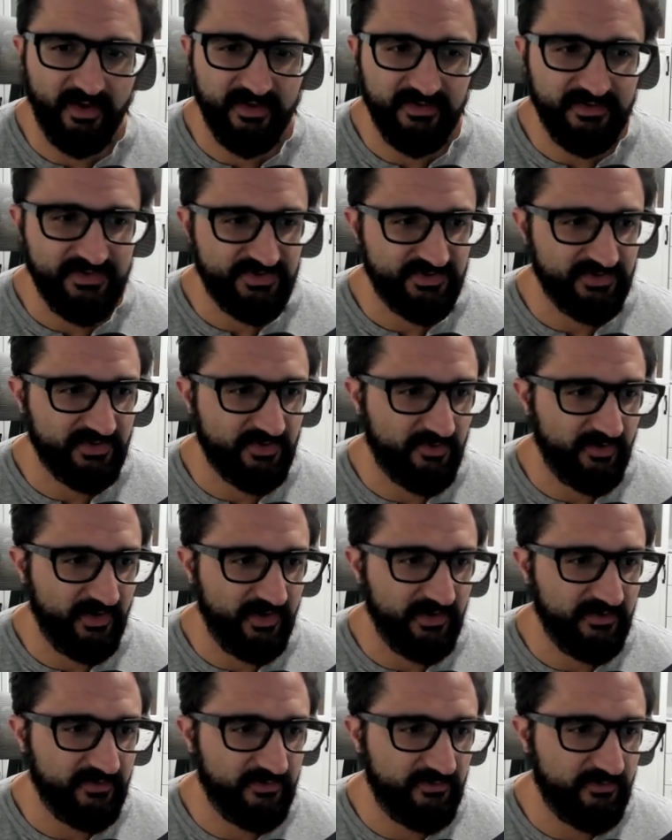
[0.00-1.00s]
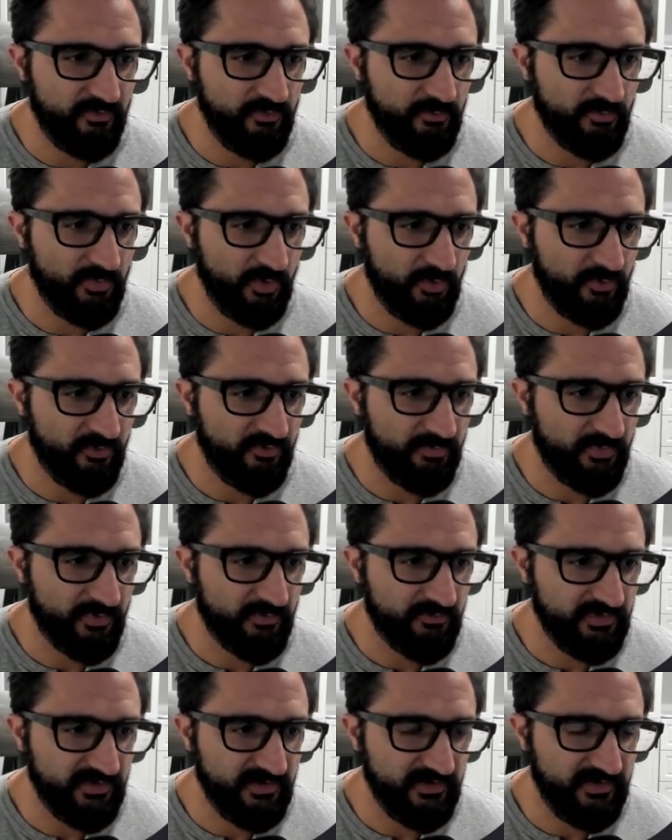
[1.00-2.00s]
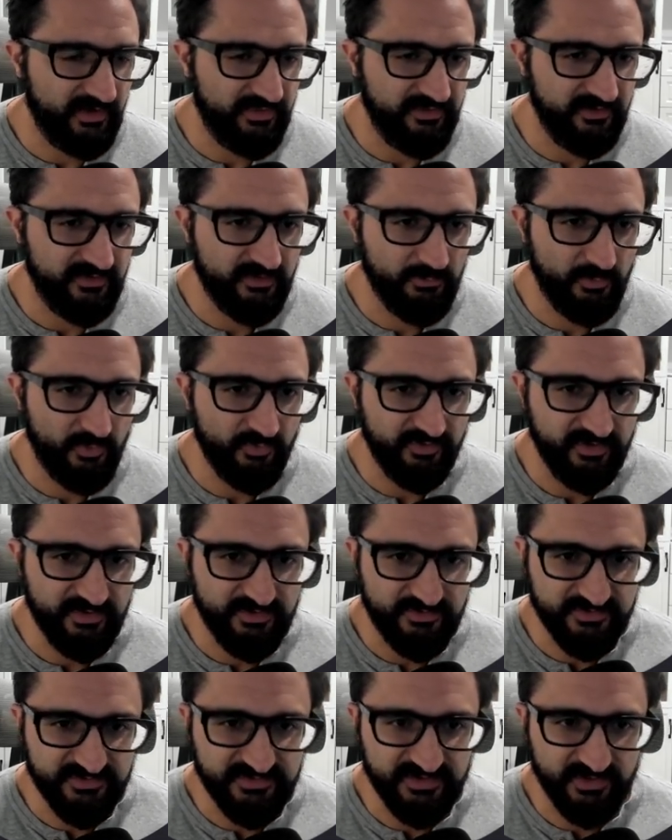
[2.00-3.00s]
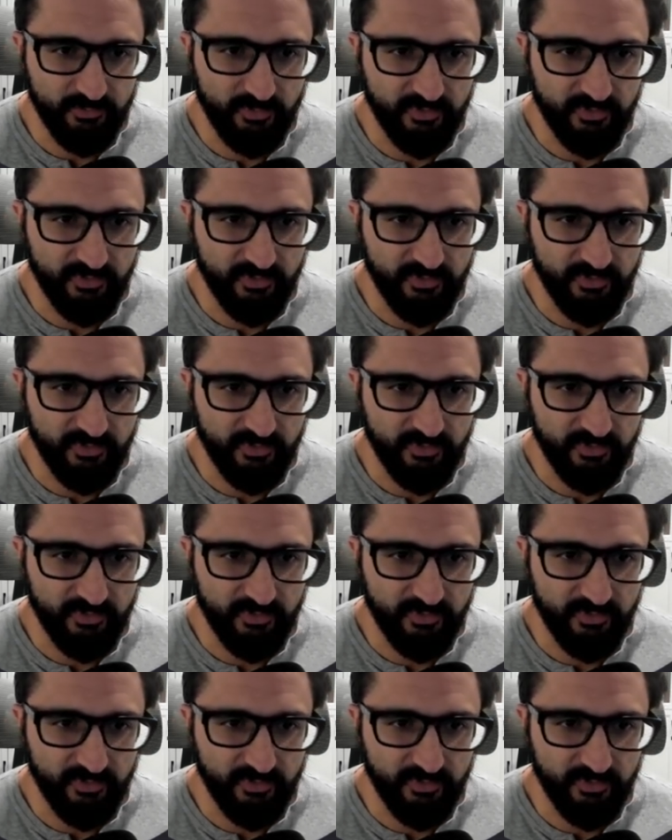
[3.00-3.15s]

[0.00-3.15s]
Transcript: I initially created two modes, but really I think the most interesting